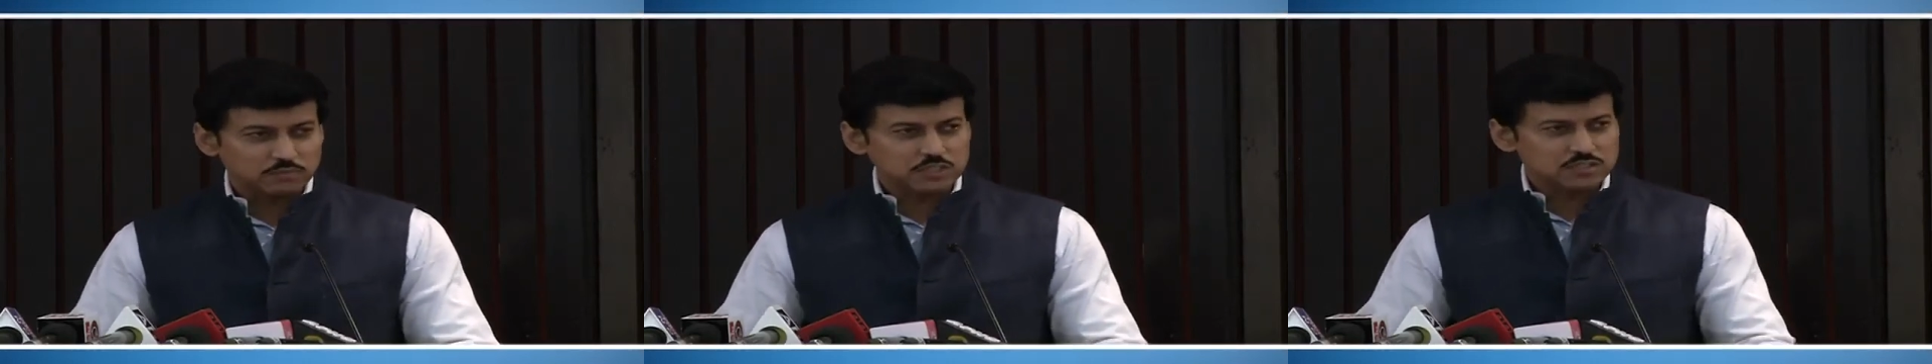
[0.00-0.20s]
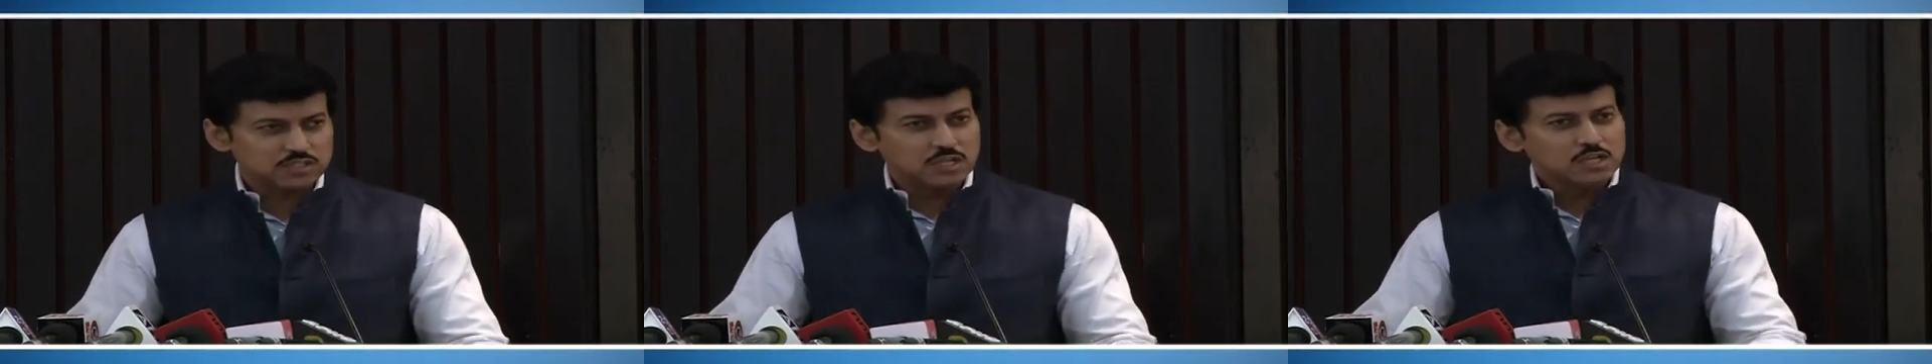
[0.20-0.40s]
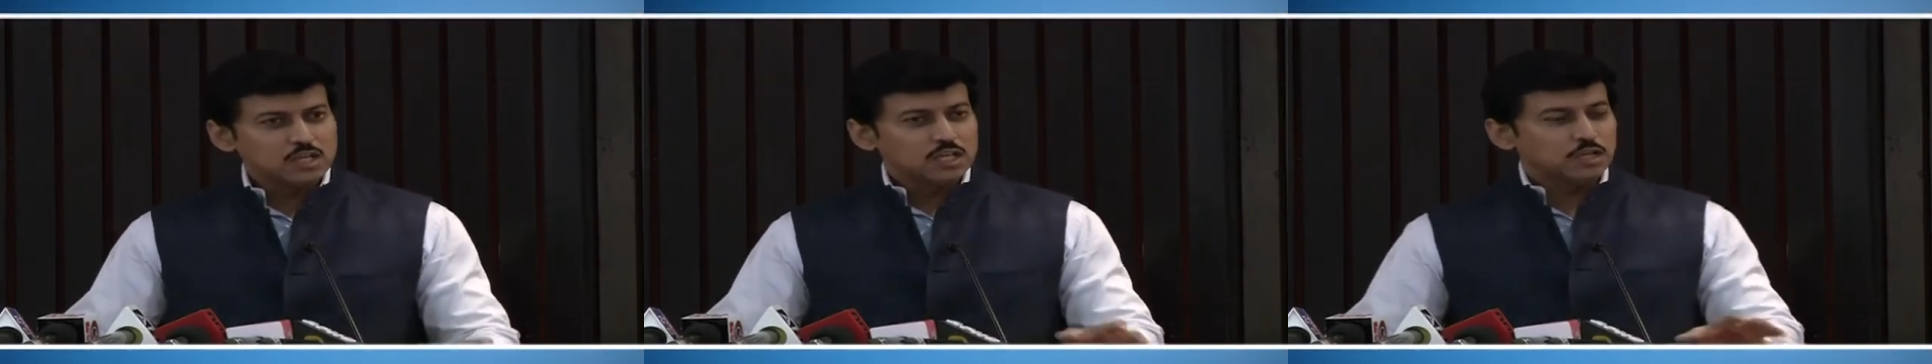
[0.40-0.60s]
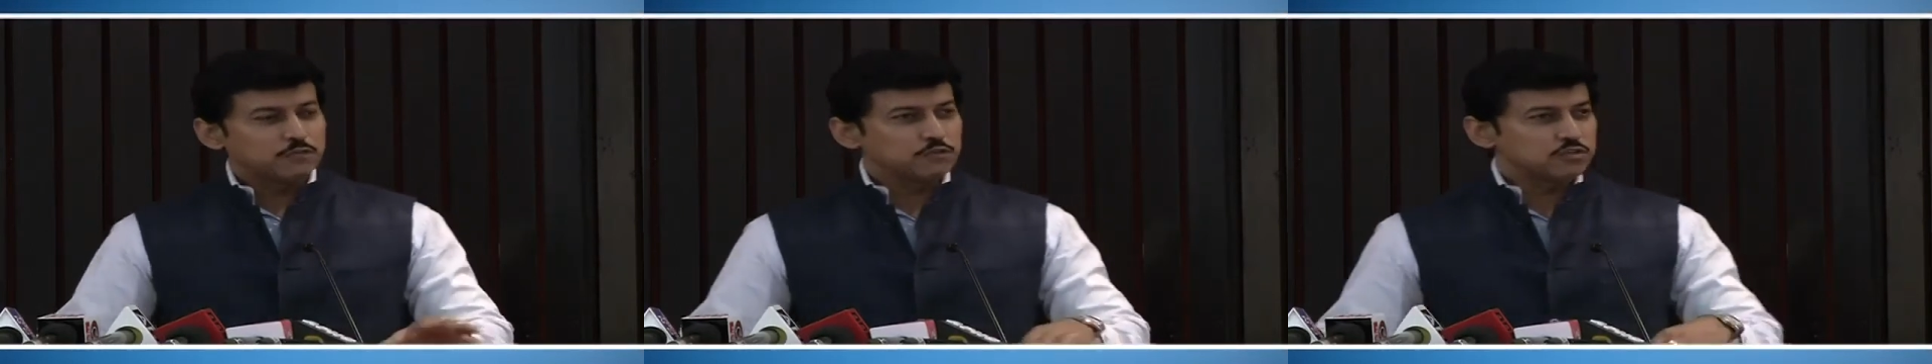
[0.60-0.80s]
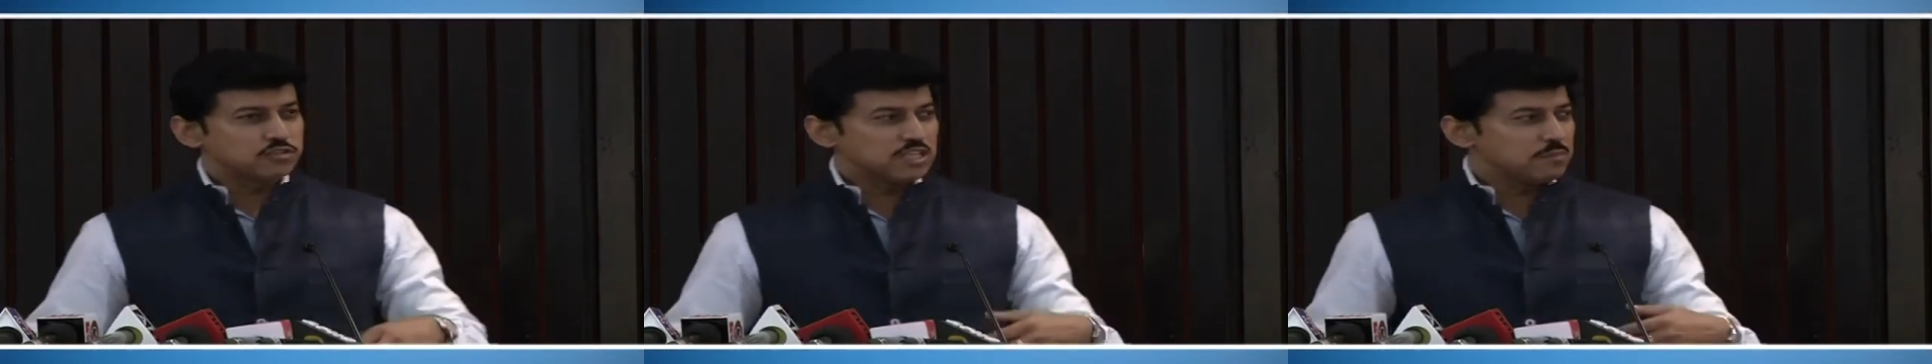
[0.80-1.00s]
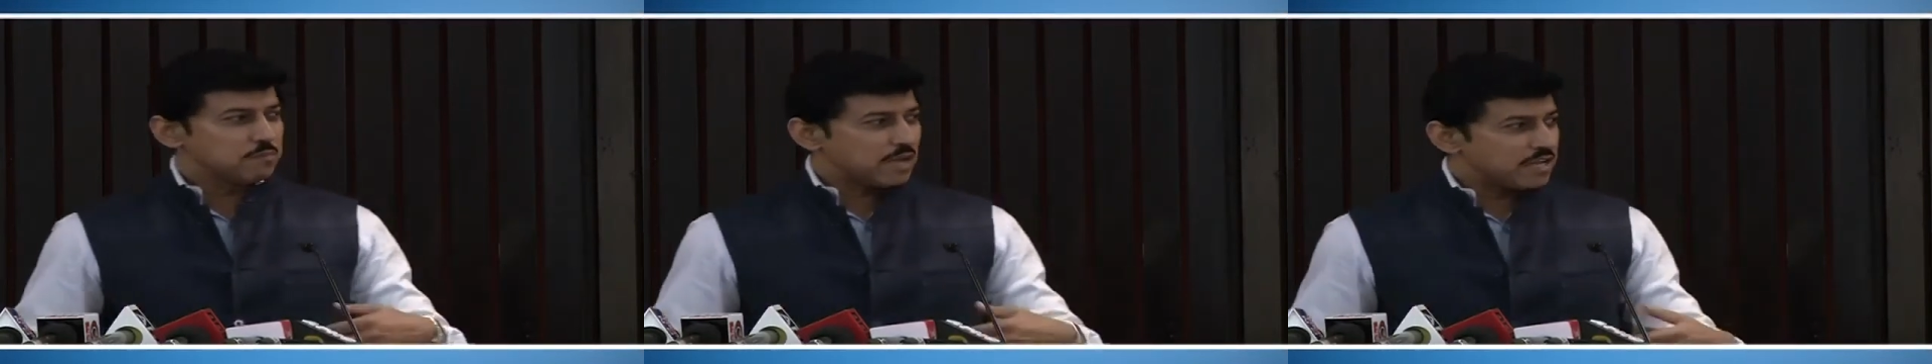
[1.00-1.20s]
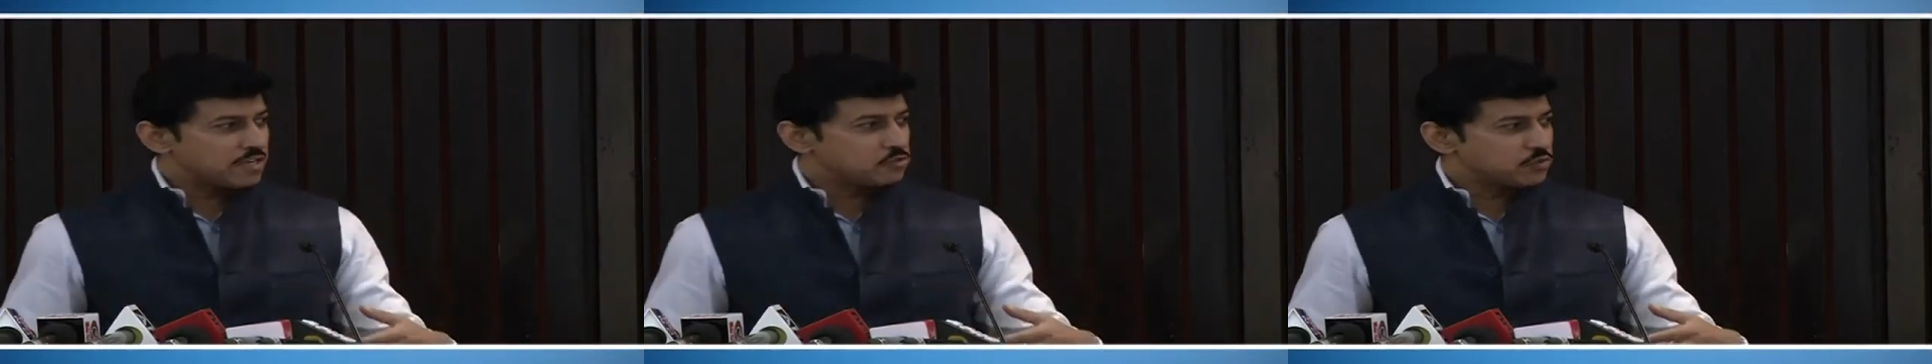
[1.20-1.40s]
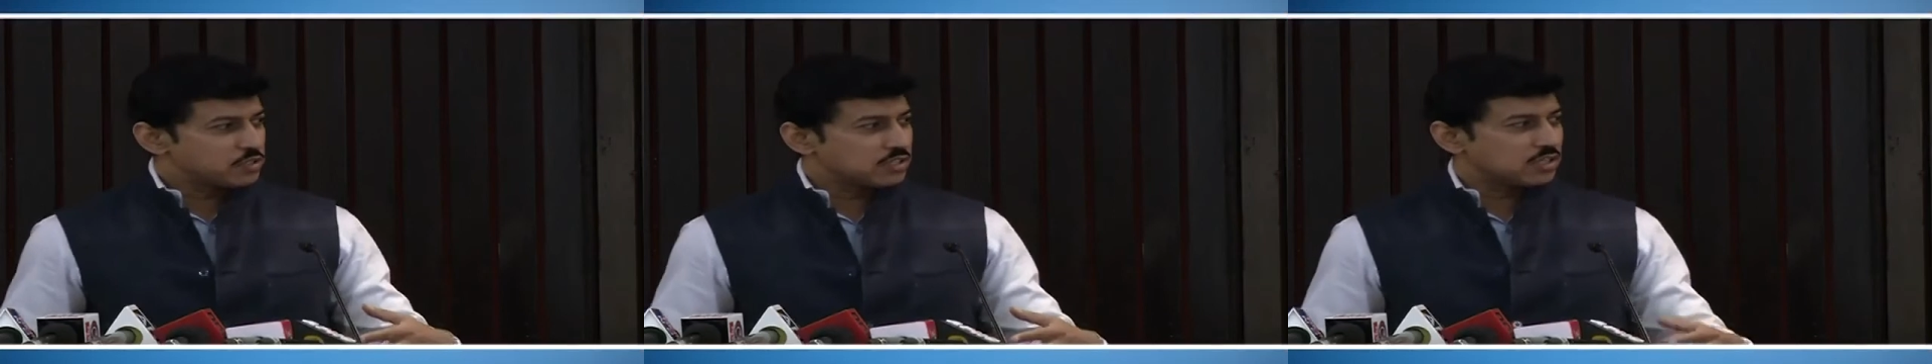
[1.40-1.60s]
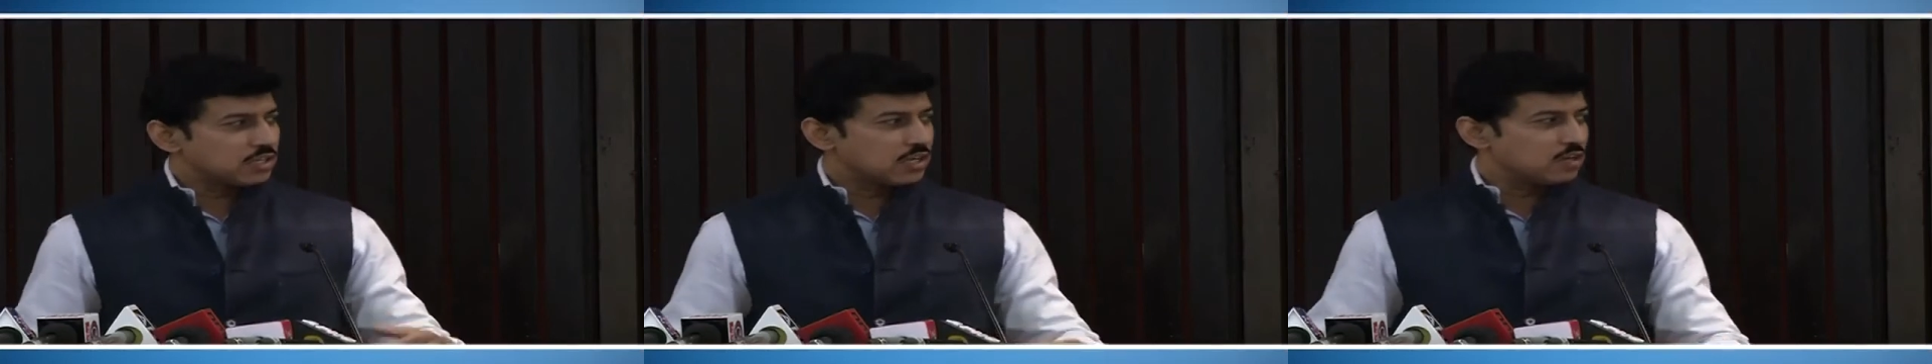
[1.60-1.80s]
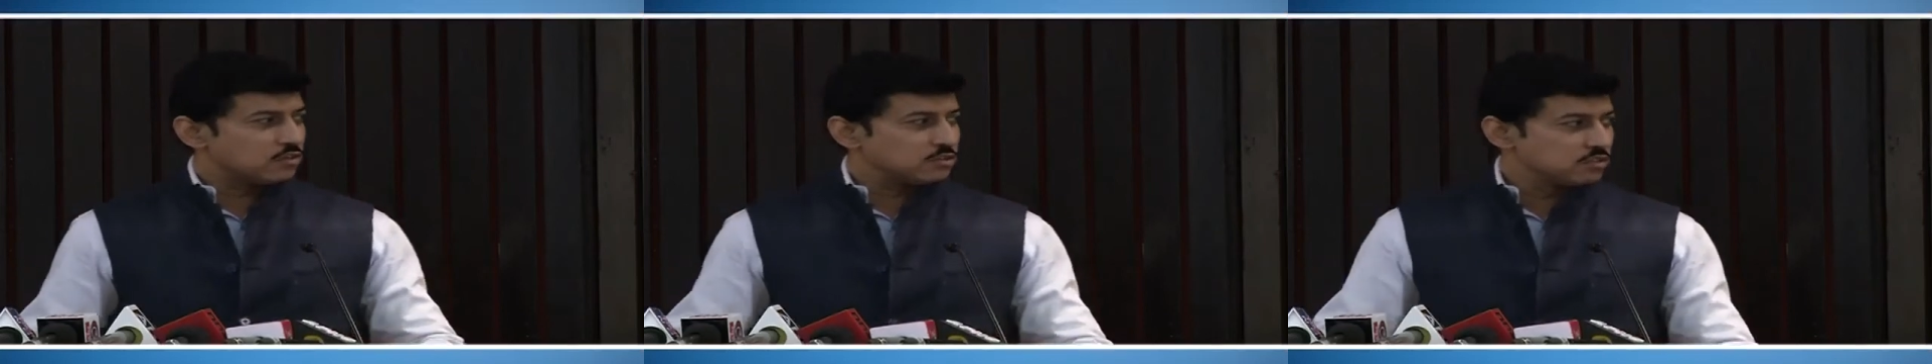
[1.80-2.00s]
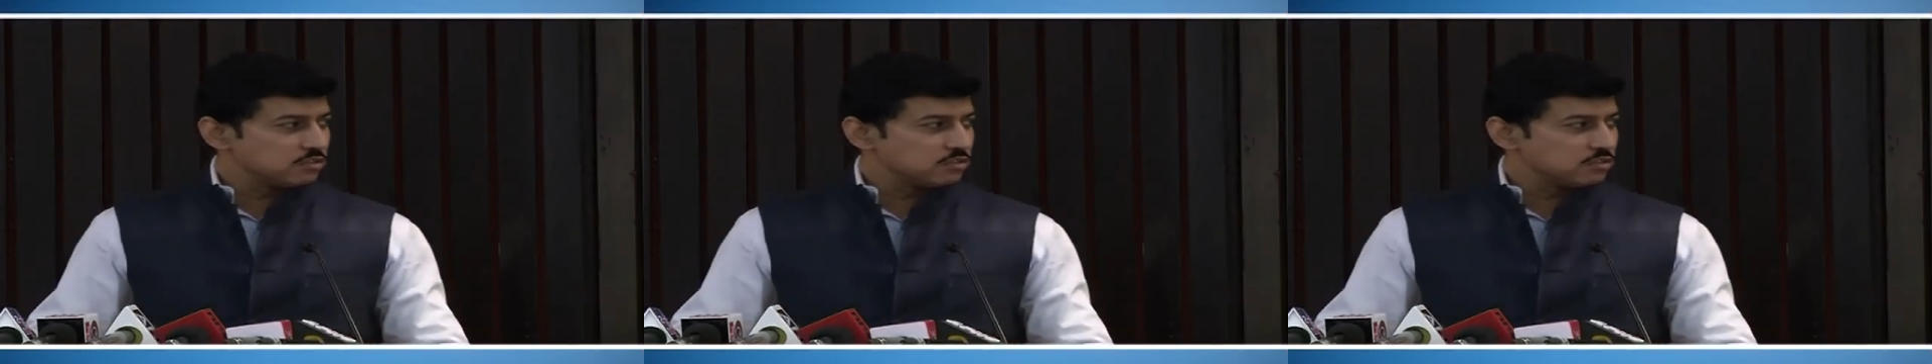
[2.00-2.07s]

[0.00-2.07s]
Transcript: because if you see my Twitter account,